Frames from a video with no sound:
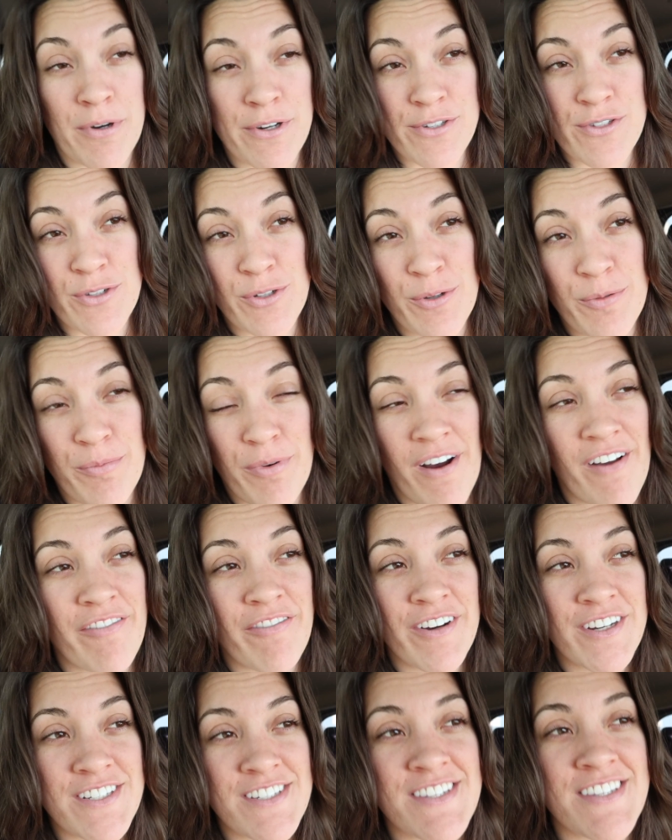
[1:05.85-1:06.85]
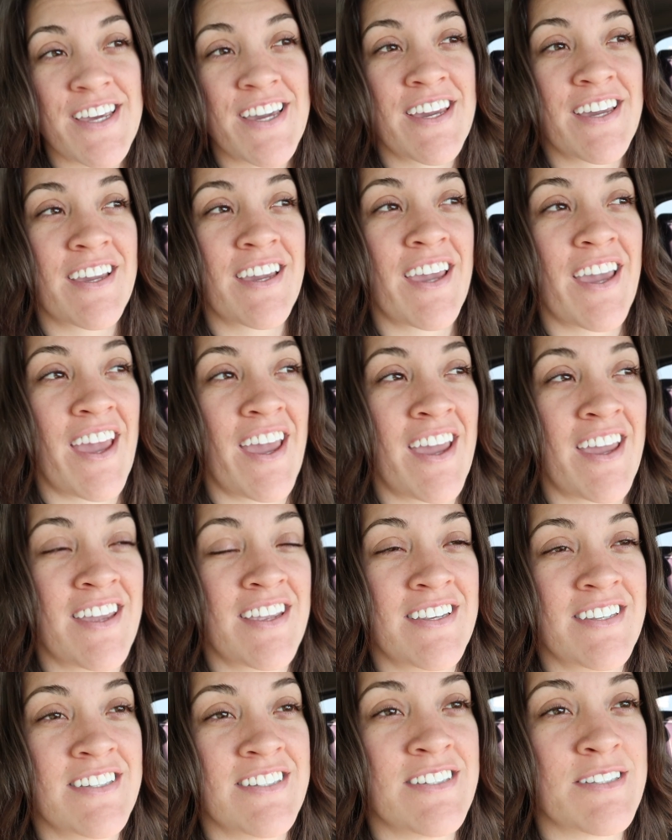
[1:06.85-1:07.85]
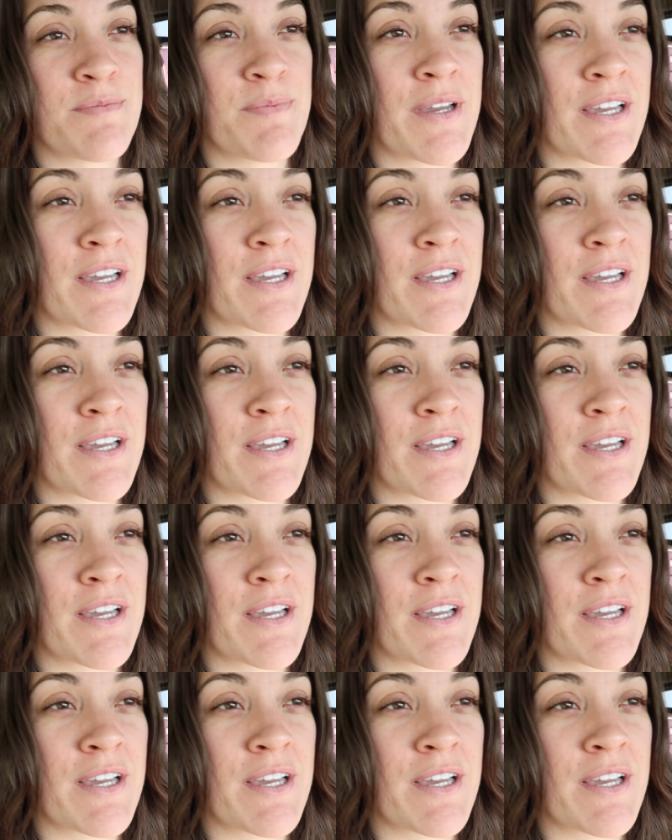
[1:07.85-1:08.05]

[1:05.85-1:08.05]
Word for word: personal preference thing and